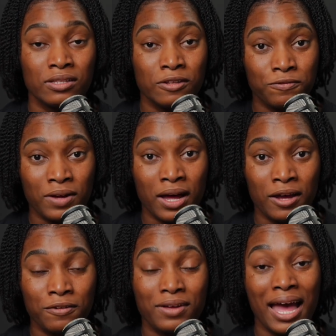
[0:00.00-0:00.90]
the
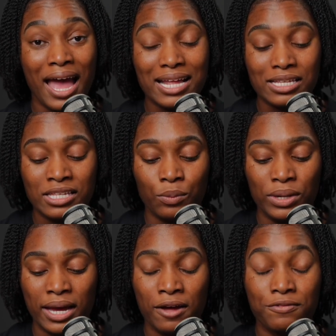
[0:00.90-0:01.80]
5 hats that we
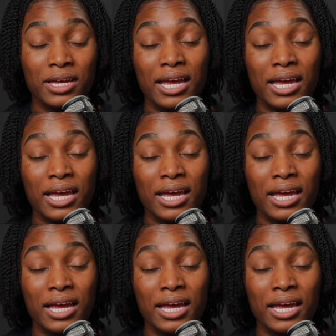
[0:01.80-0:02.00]
have.